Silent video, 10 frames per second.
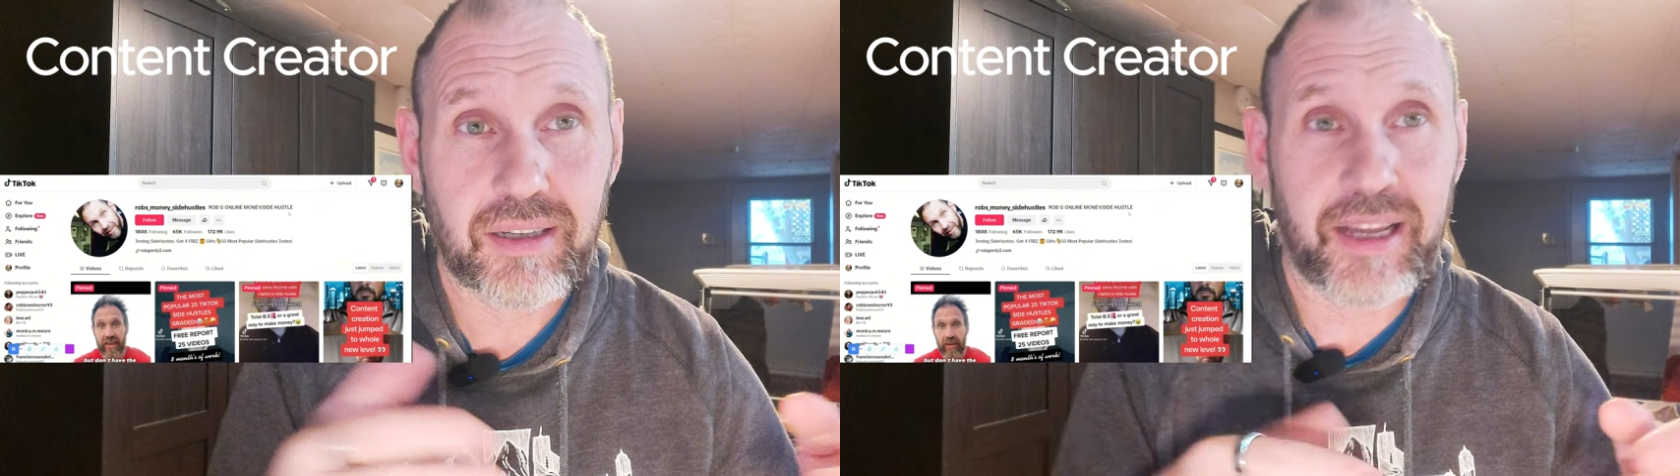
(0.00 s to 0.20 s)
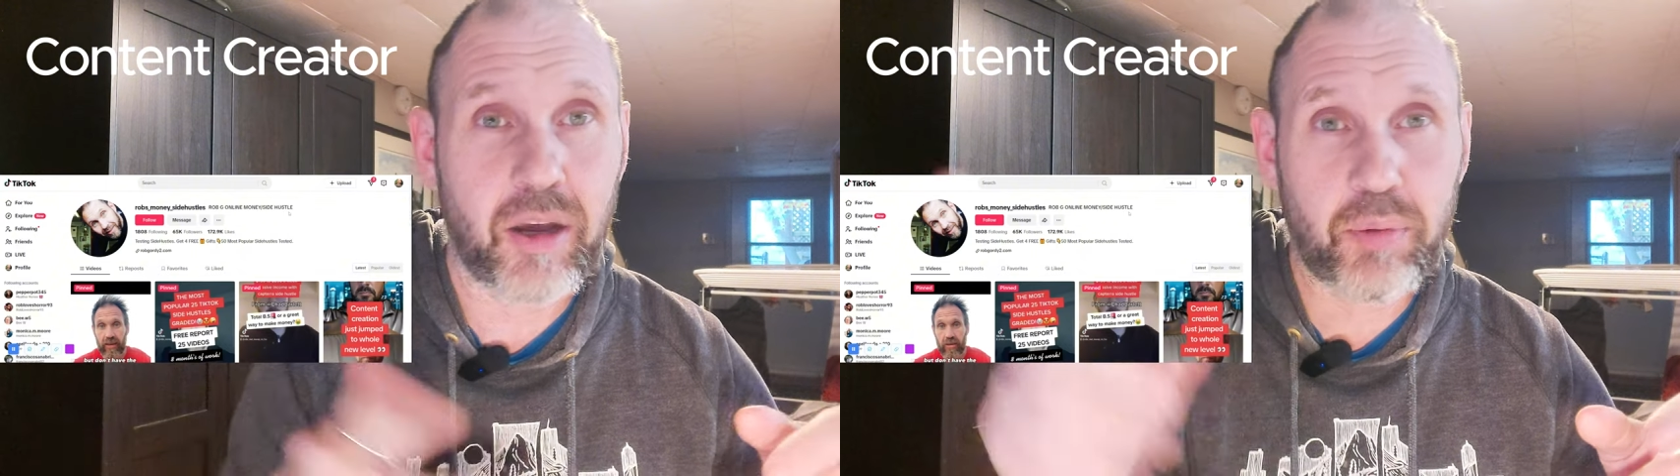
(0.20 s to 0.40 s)

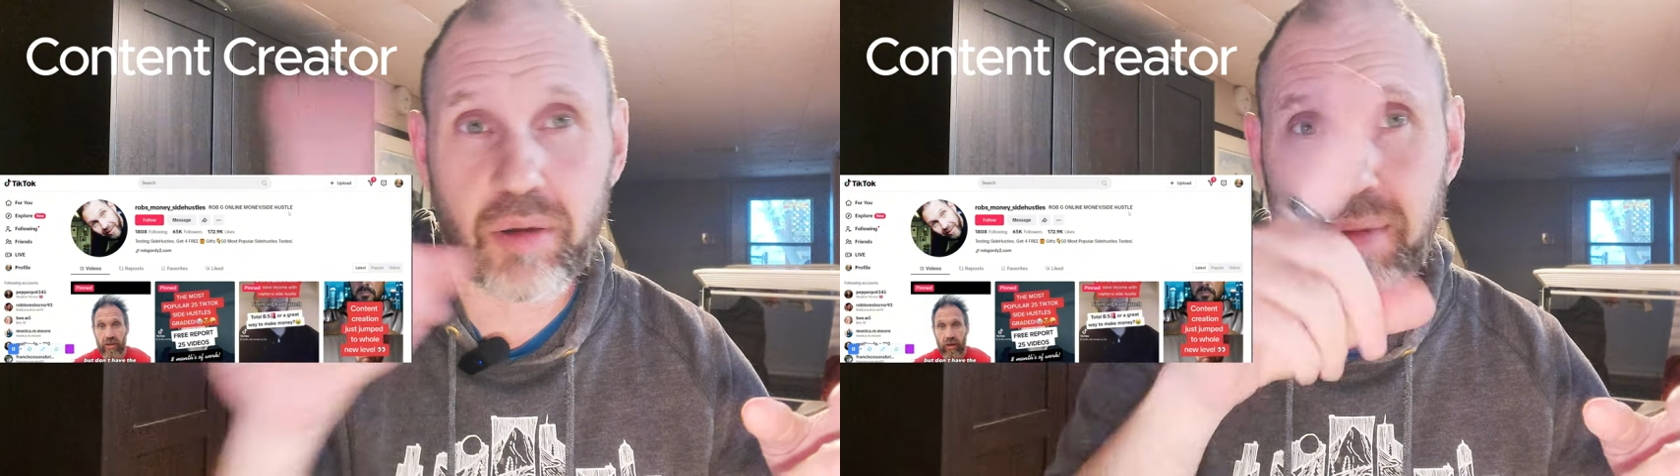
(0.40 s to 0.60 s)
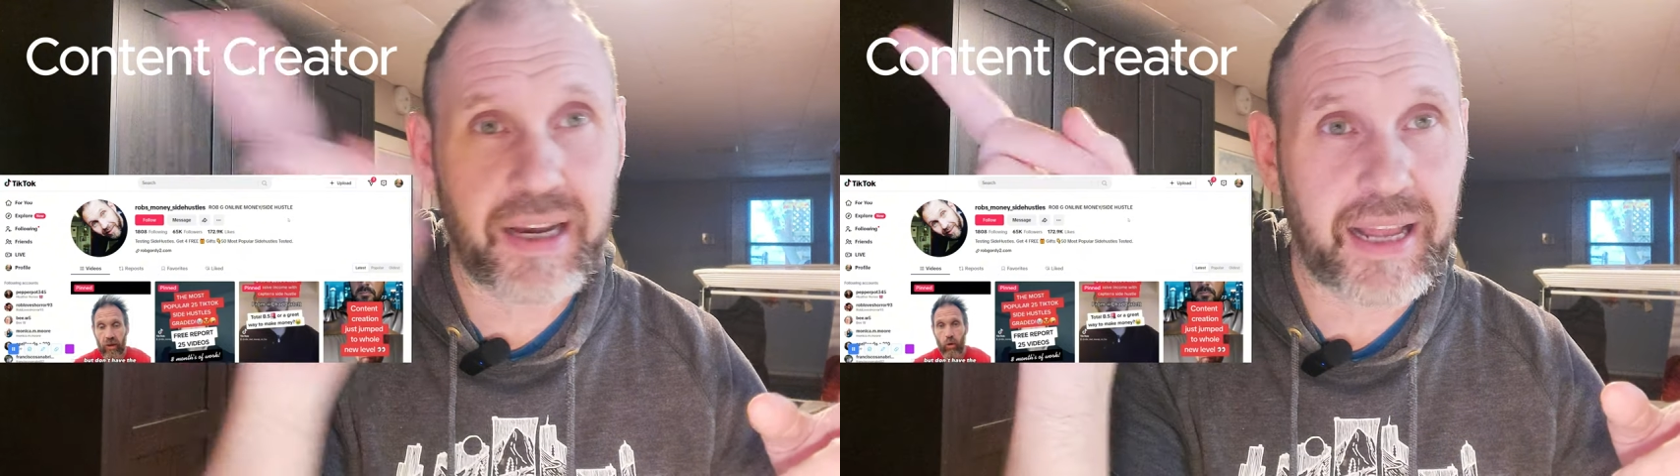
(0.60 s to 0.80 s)
And I'll
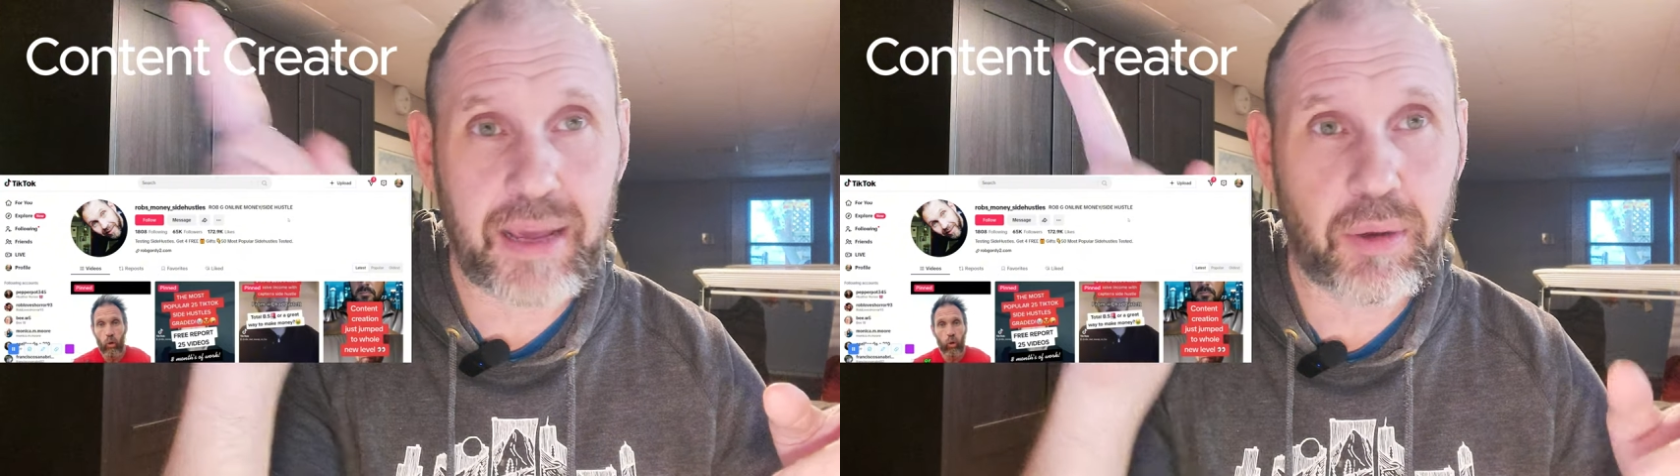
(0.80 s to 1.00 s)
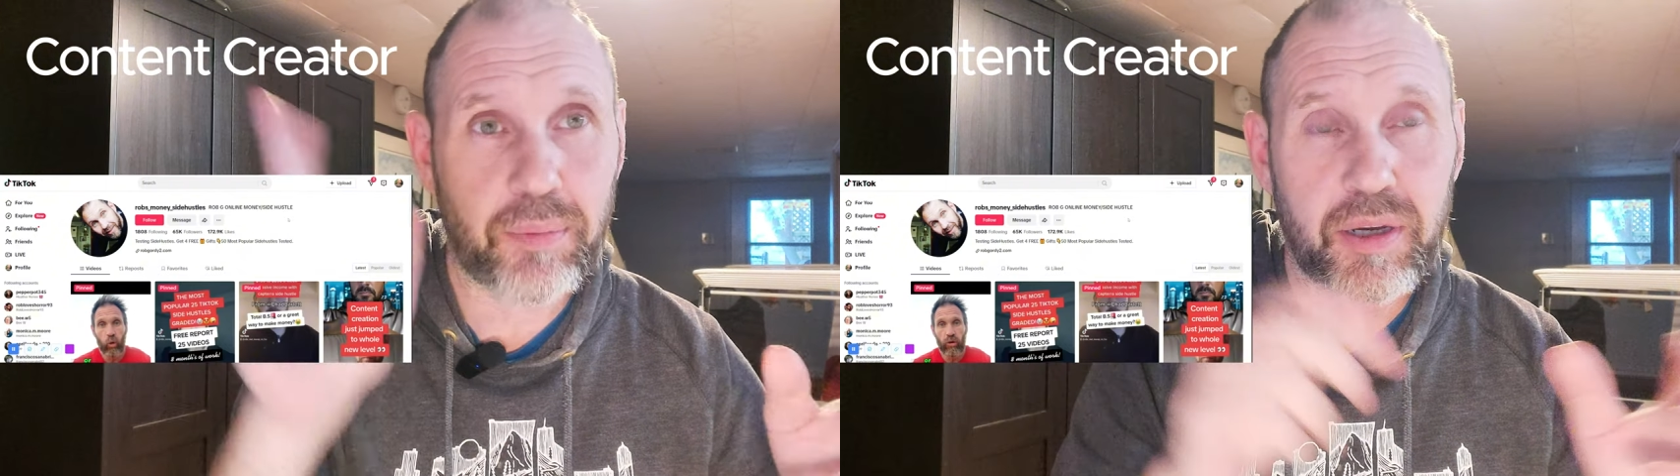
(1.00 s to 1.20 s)
put my
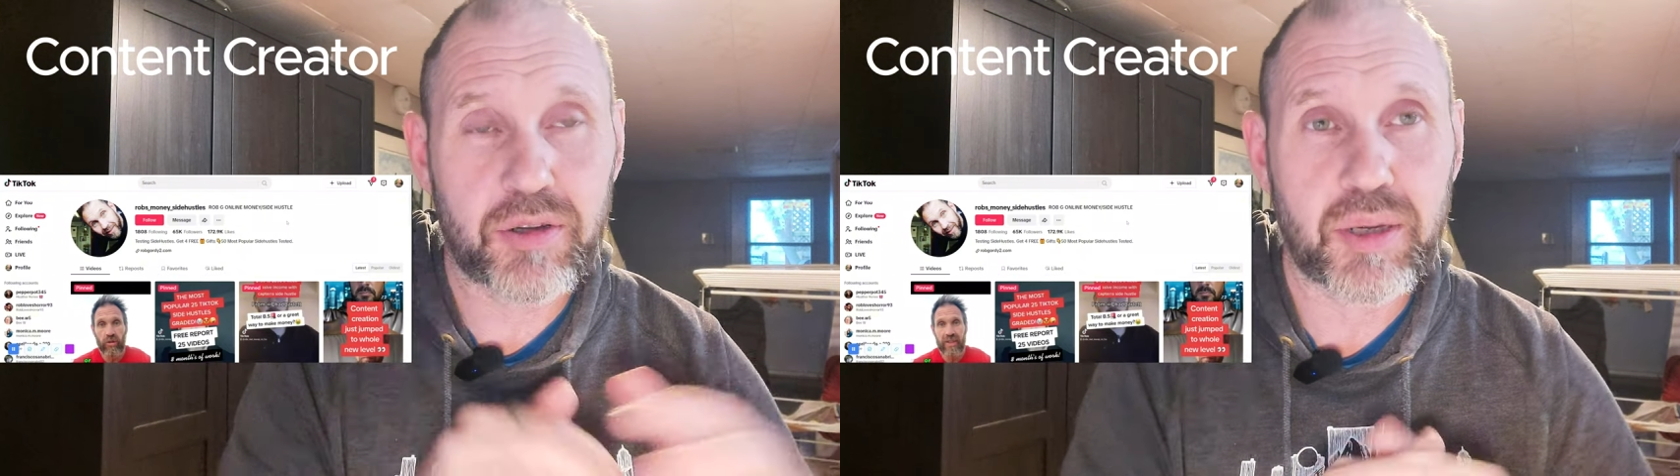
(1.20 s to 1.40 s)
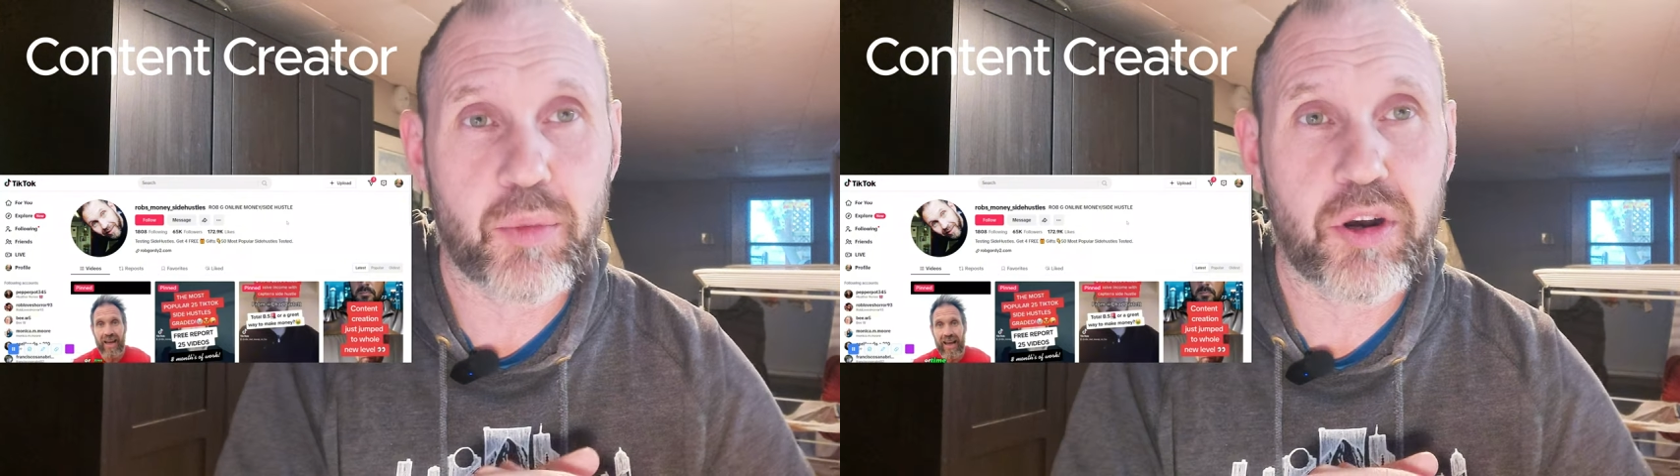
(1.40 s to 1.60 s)
name up
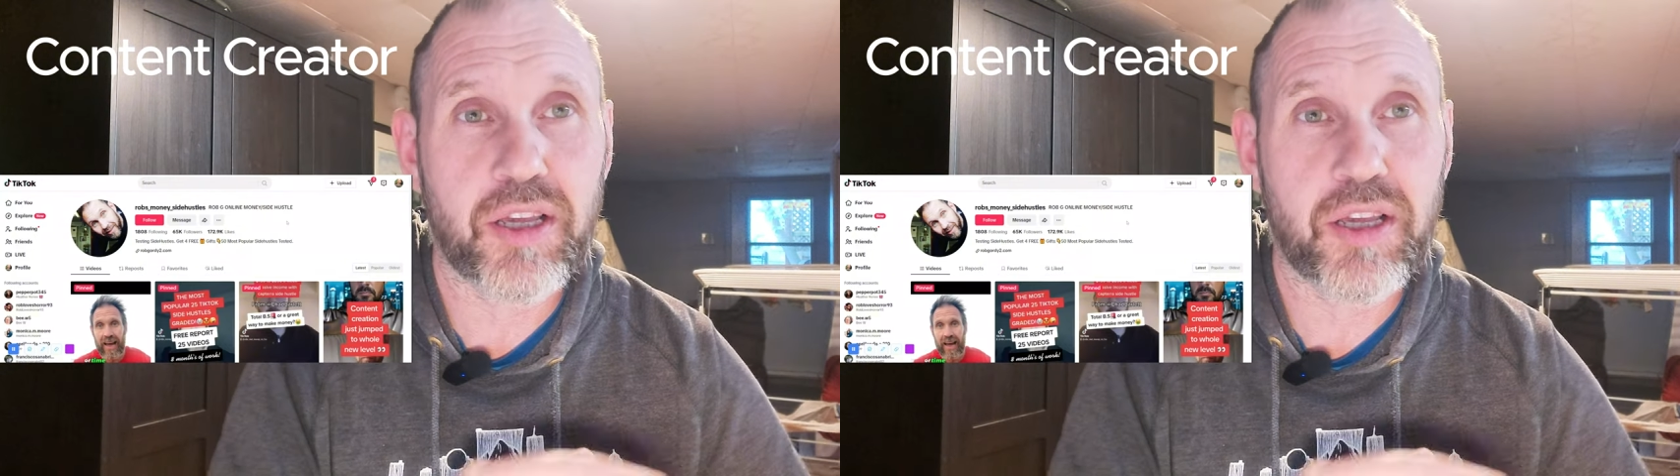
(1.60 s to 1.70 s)
here somewhere.